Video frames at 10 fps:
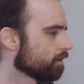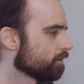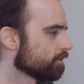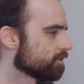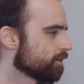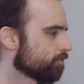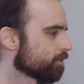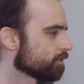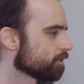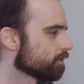this
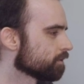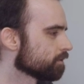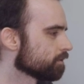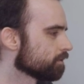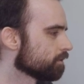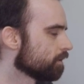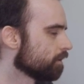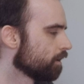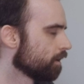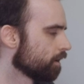different
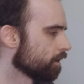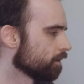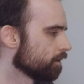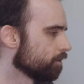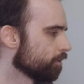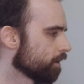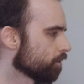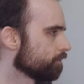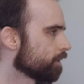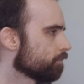
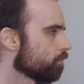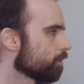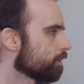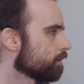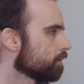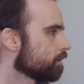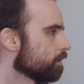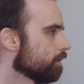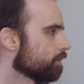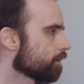Unicode number,
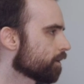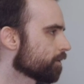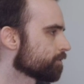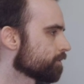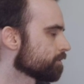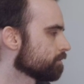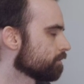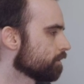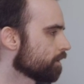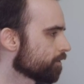and the
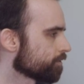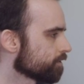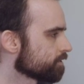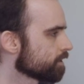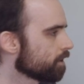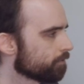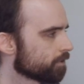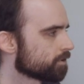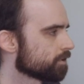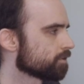character itself
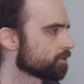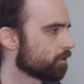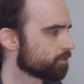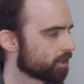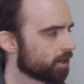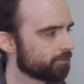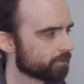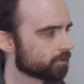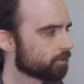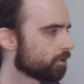is a soft hyphen.